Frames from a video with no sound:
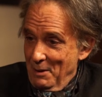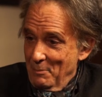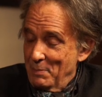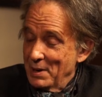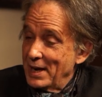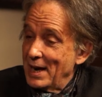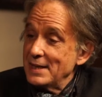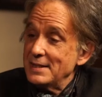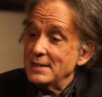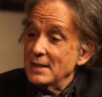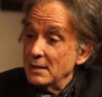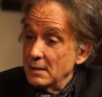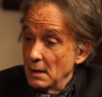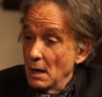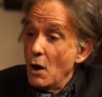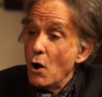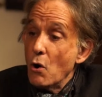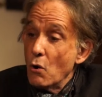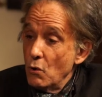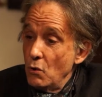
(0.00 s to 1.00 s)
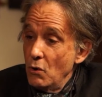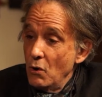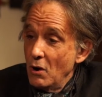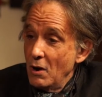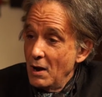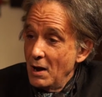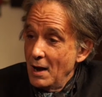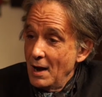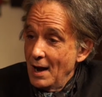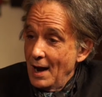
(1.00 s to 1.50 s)
But I said no,
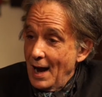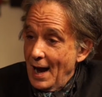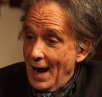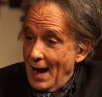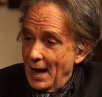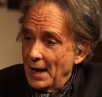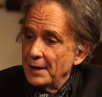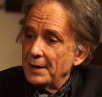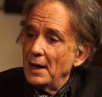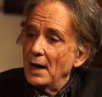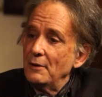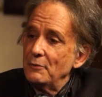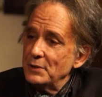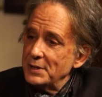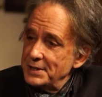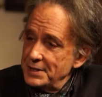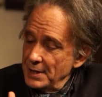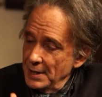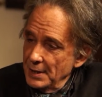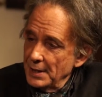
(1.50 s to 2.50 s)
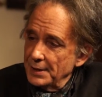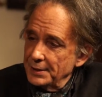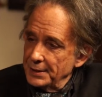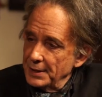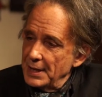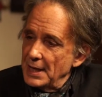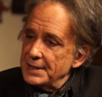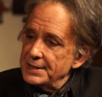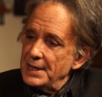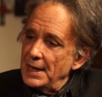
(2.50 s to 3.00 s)
and I returned.
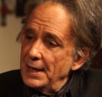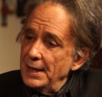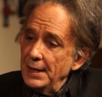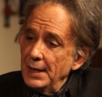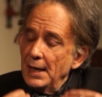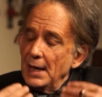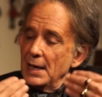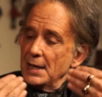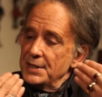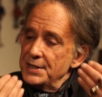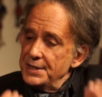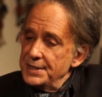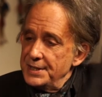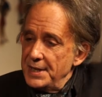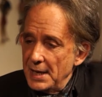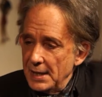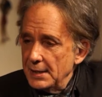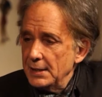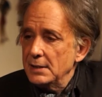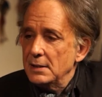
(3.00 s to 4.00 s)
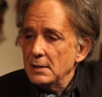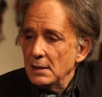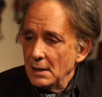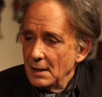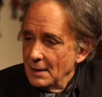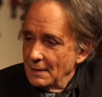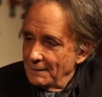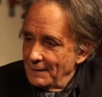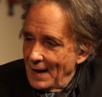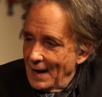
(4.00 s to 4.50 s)
And as I said
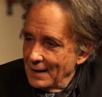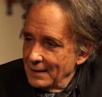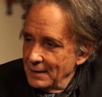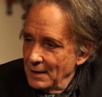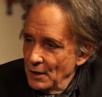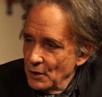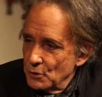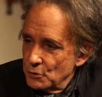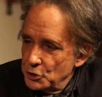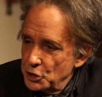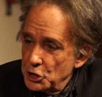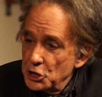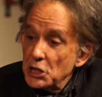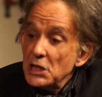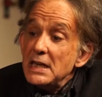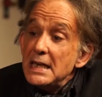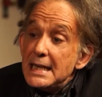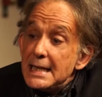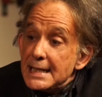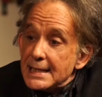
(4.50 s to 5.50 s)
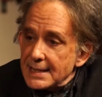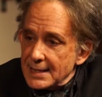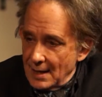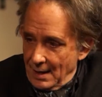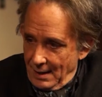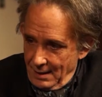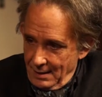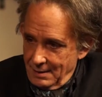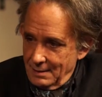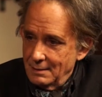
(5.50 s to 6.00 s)
that no, she
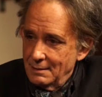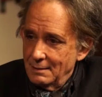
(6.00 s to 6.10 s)
said,